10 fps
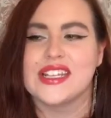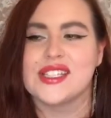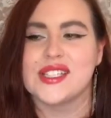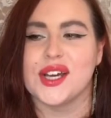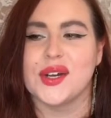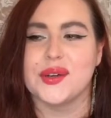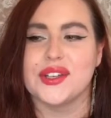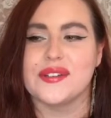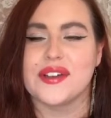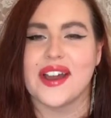So
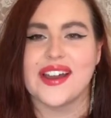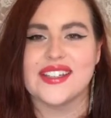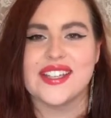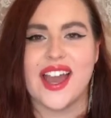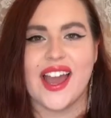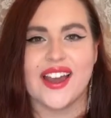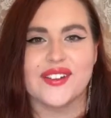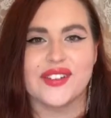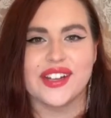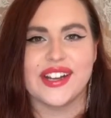you guys
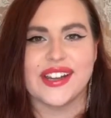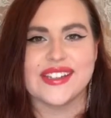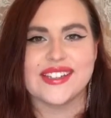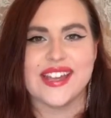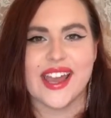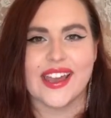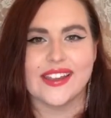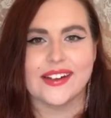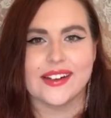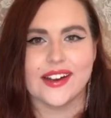have a nice day
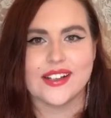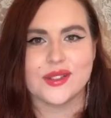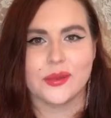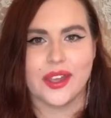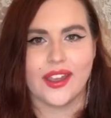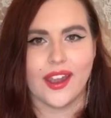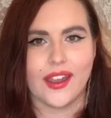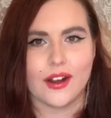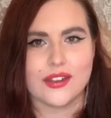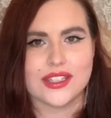and a nice week,
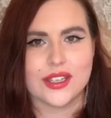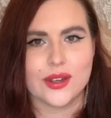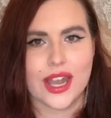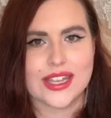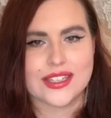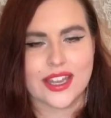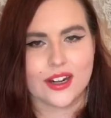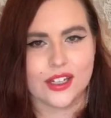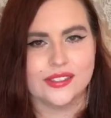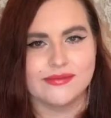and I'll see you guys
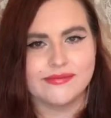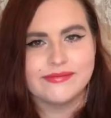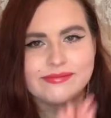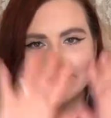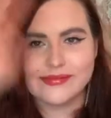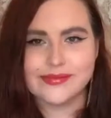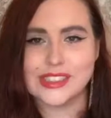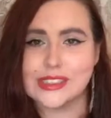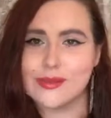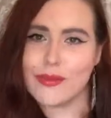later.
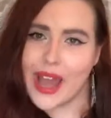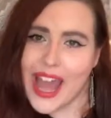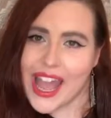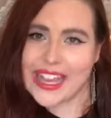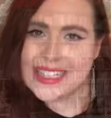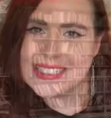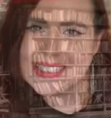Bye.